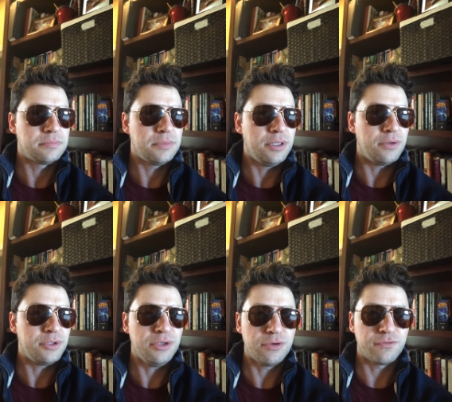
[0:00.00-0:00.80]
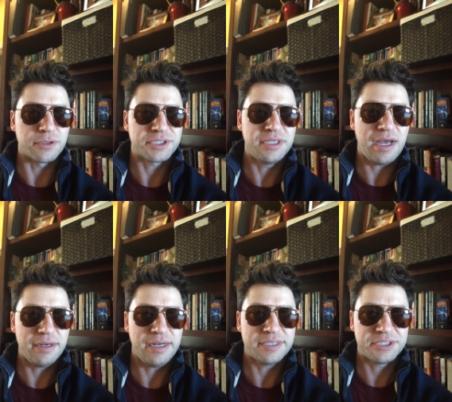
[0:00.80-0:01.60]
universe,
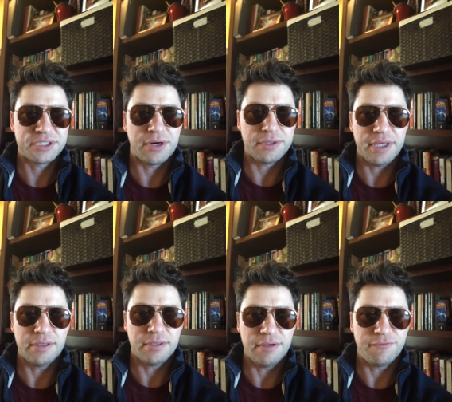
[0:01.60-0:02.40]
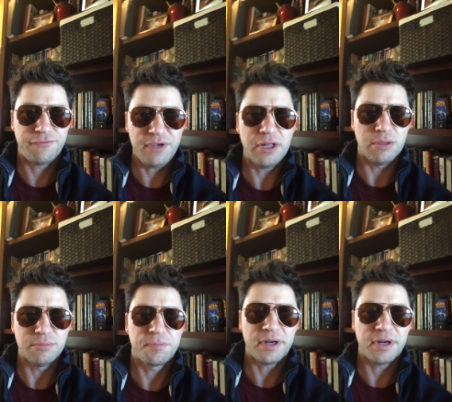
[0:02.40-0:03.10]
not necessarily in films,